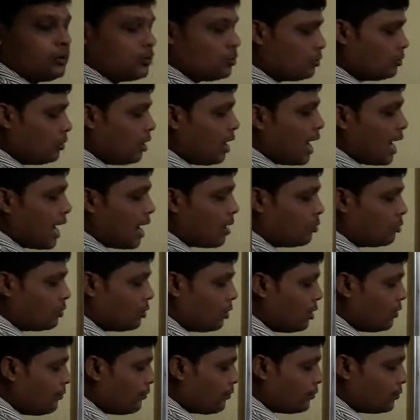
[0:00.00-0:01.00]
To the out
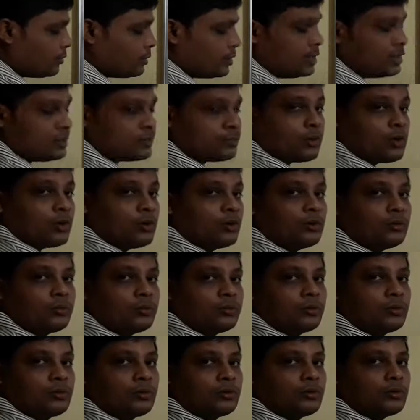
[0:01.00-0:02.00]
of this for
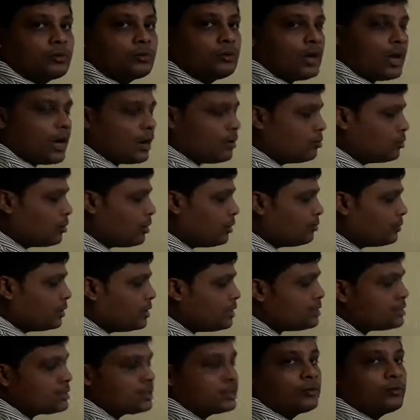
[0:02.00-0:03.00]
loop. To the out of
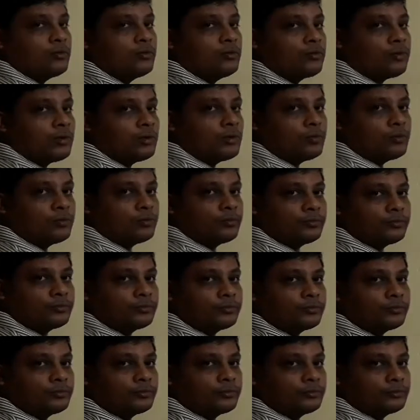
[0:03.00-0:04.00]
this for loop.
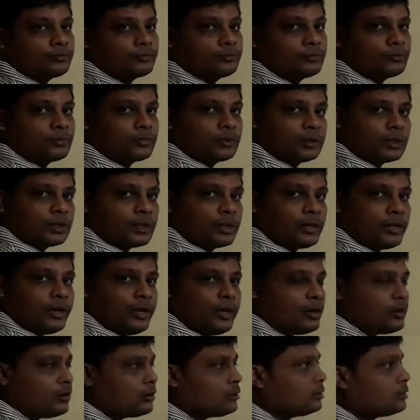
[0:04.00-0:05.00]

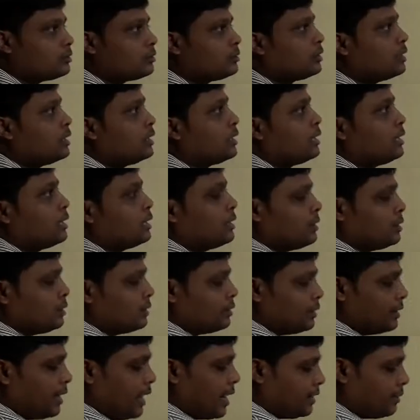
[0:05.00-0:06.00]
Clear?
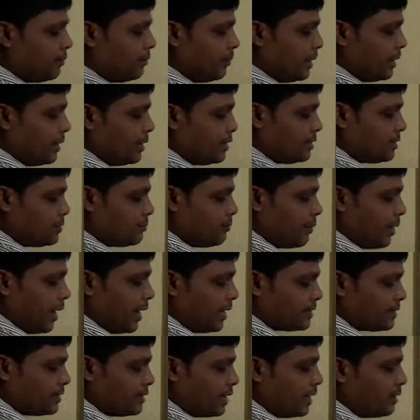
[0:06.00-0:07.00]
That means
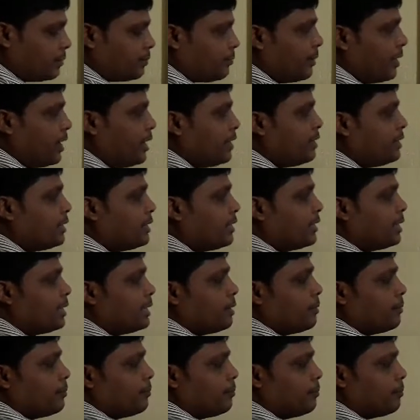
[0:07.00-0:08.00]
break statement
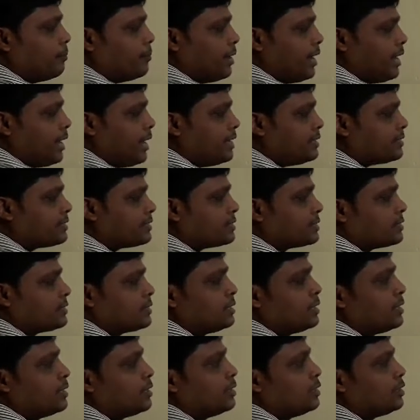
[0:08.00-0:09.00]

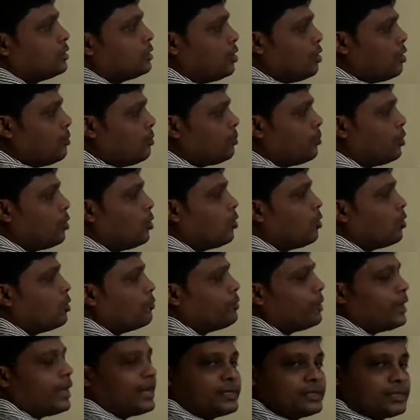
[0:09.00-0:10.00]
breaks the
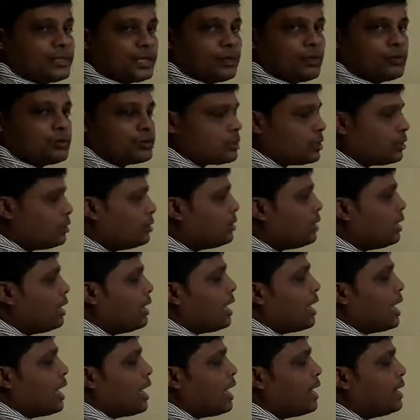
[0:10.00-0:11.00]
flow of execution
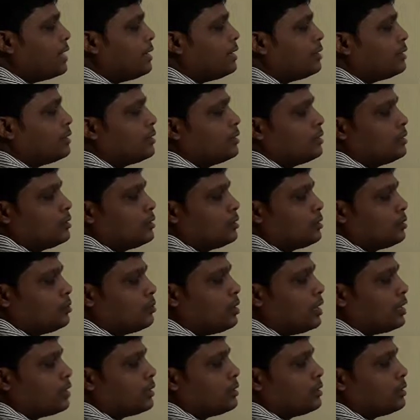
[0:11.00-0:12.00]
and
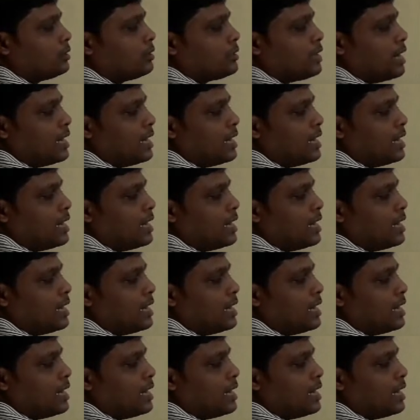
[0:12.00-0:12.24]
what?